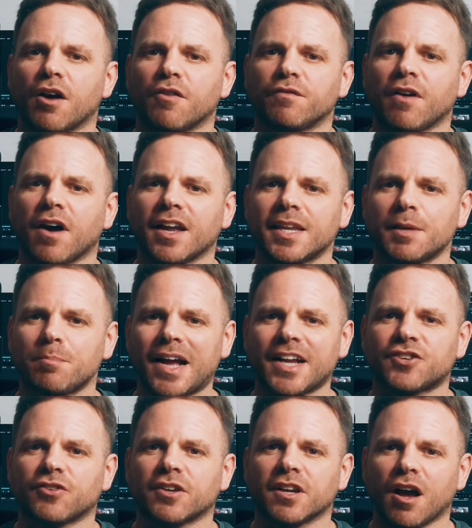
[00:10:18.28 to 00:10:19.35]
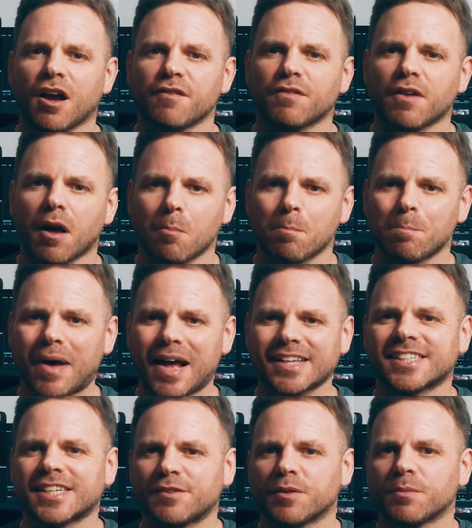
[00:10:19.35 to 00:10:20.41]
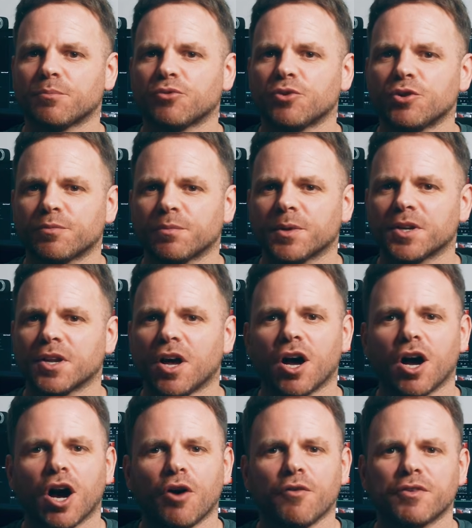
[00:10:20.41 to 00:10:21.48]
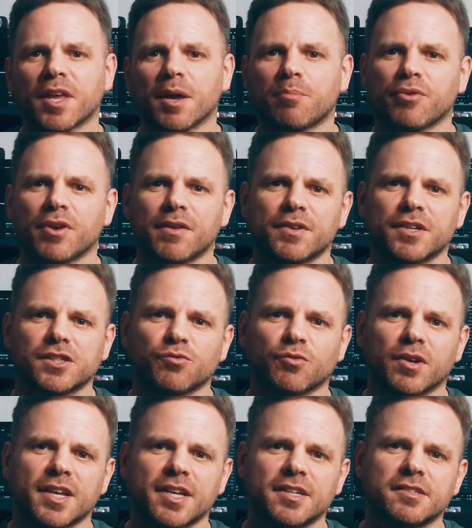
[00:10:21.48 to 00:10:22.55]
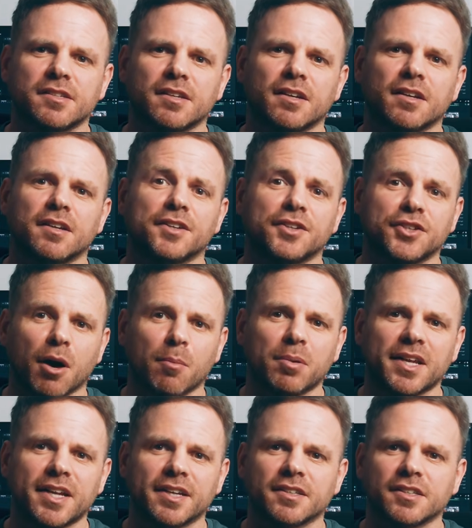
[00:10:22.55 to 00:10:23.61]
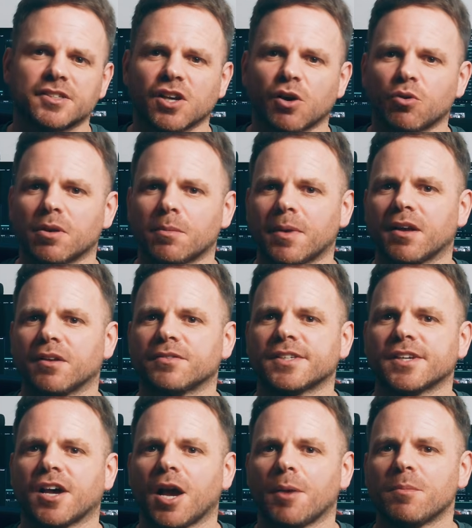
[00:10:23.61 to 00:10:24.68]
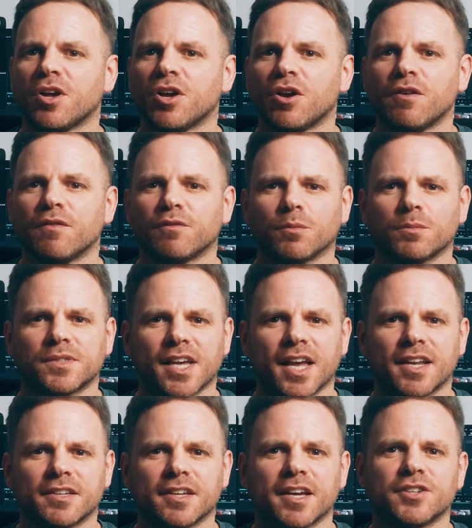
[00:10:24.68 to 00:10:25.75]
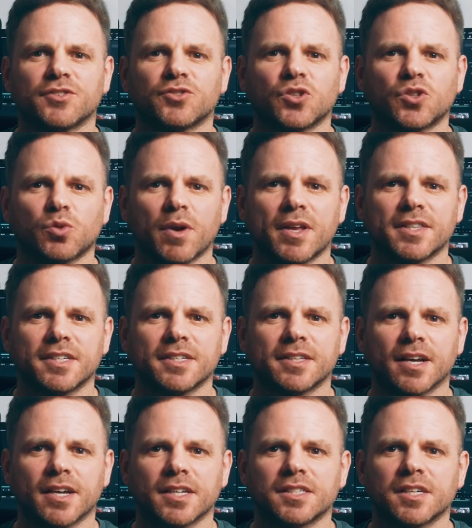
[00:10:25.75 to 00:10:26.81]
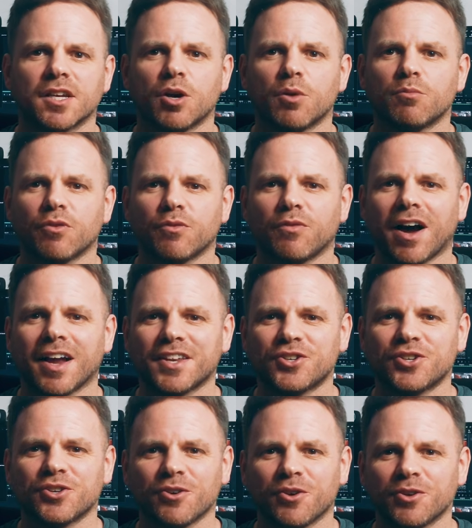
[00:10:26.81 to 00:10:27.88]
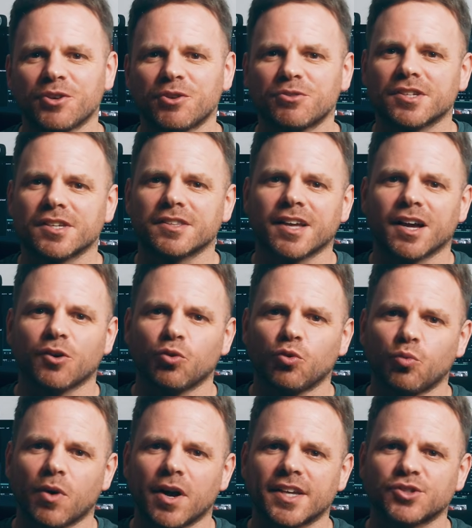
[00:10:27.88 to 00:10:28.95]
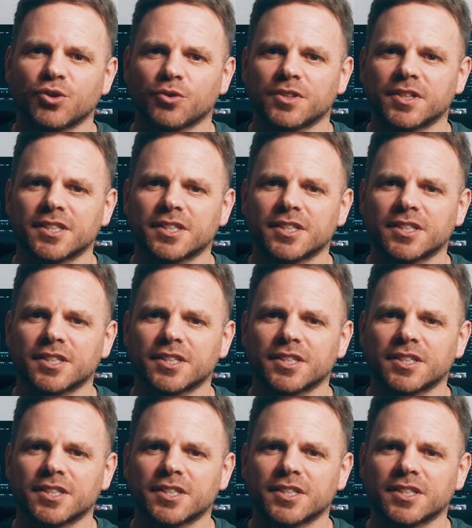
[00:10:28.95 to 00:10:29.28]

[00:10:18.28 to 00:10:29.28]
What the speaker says: And finally, battery life, massive improvement over their previous release, doubling the total amount of time from 10 days to 20 days, provided you're not using that always on